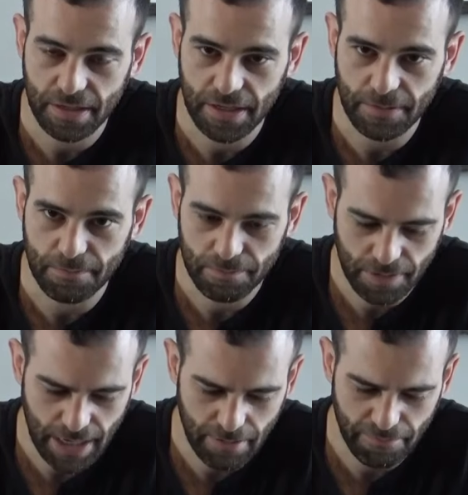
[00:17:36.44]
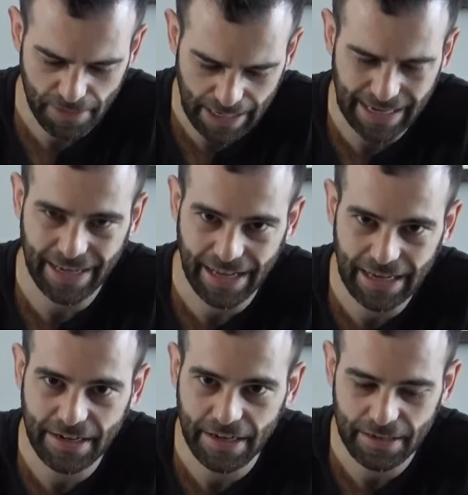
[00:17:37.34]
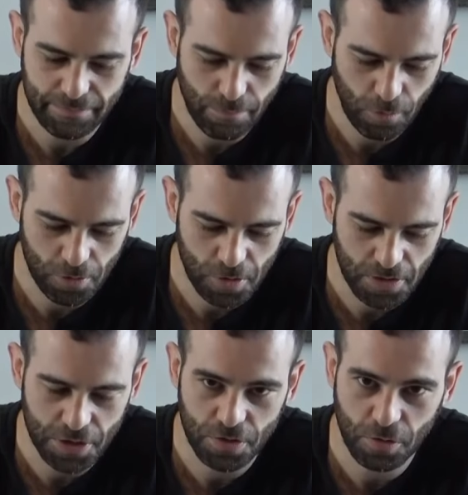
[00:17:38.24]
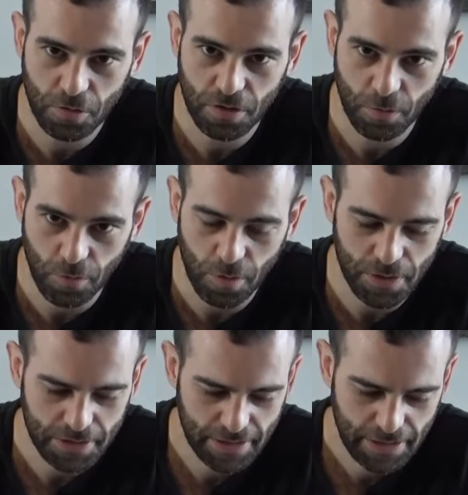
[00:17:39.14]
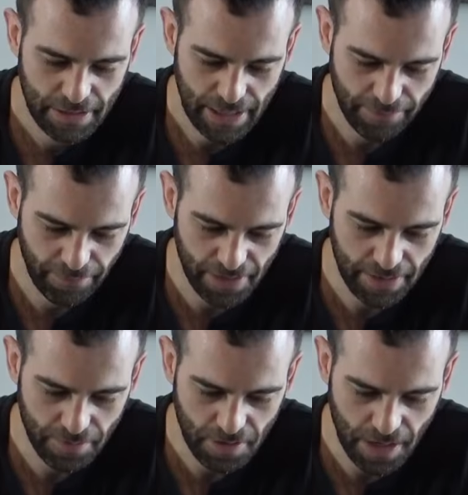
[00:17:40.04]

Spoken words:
kind of naranja agria, more traditional aroma and flavor.